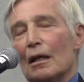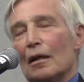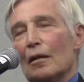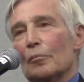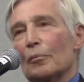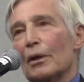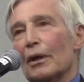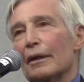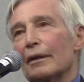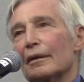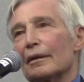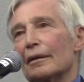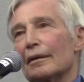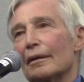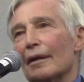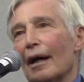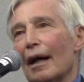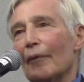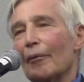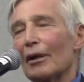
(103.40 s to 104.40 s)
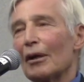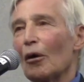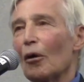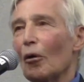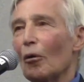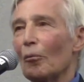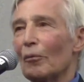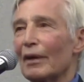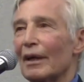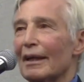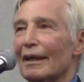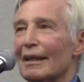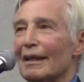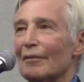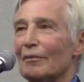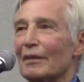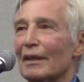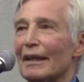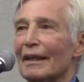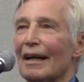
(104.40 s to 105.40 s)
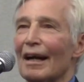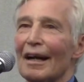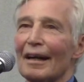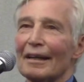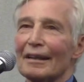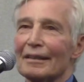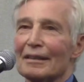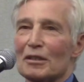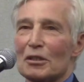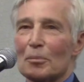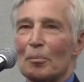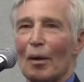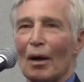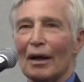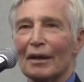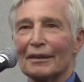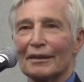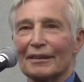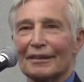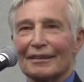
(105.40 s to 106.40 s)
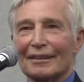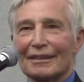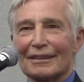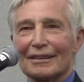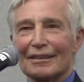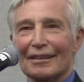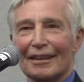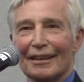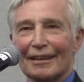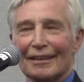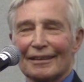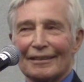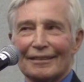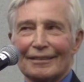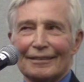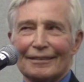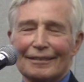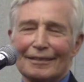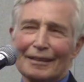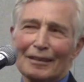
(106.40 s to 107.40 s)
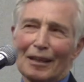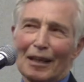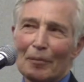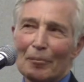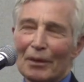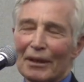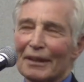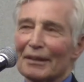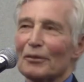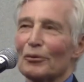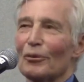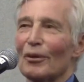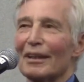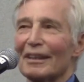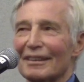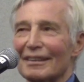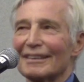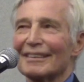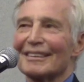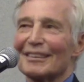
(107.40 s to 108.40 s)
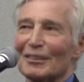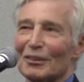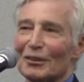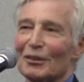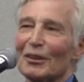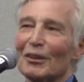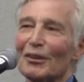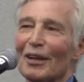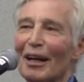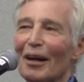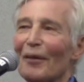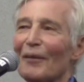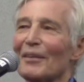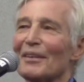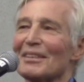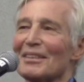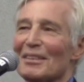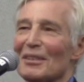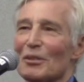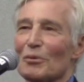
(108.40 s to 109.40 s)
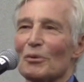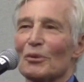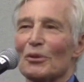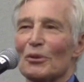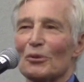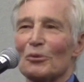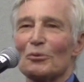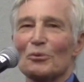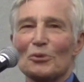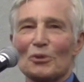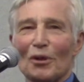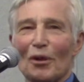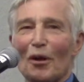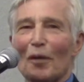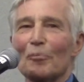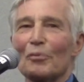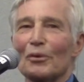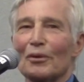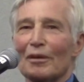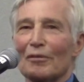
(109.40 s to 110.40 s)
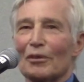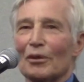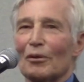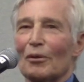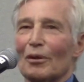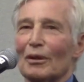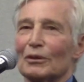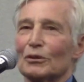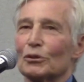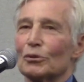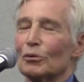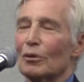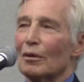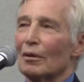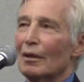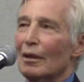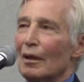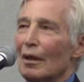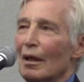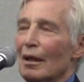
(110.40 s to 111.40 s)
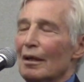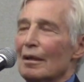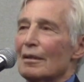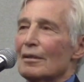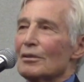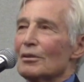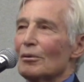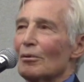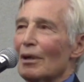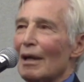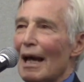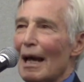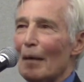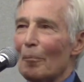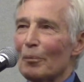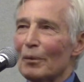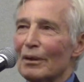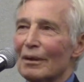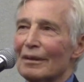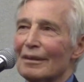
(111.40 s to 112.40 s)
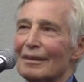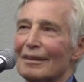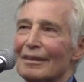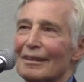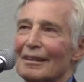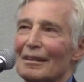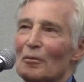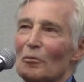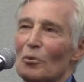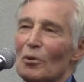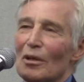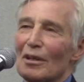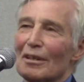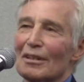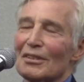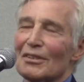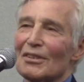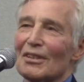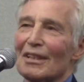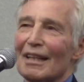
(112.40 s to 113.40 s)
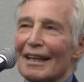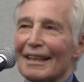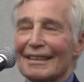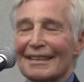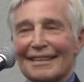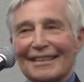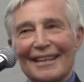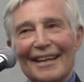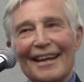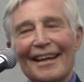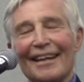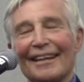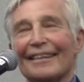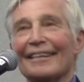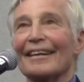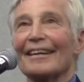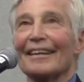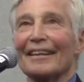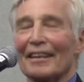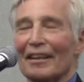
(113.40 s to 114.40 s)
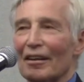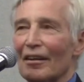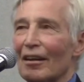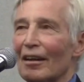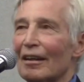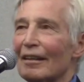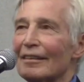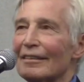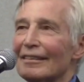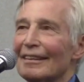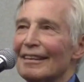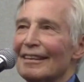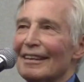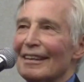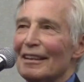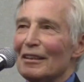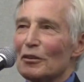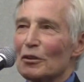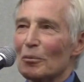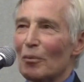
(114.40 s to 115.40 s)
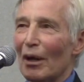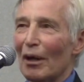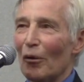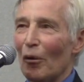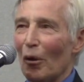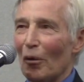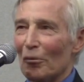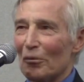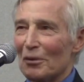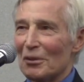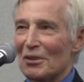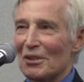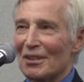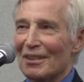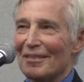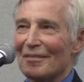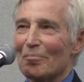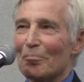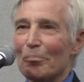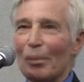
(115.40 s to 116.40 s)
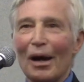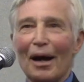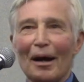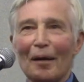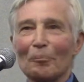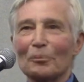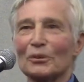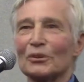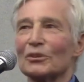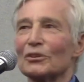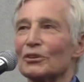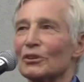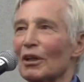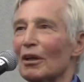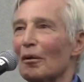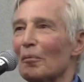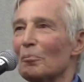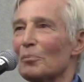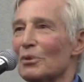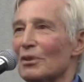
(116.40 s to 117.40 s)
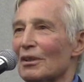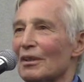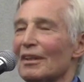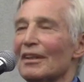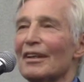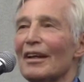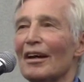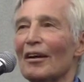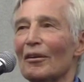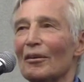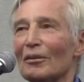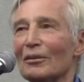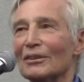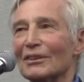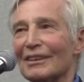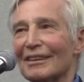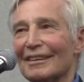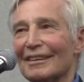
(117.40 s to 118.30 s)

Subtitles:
But I went home that evening kind of despondent. It's like, did I make the right decision? You know how this is with a new job, you're never quite sure. So what happened was the next day, thank God, into my office pops, jumps, yells,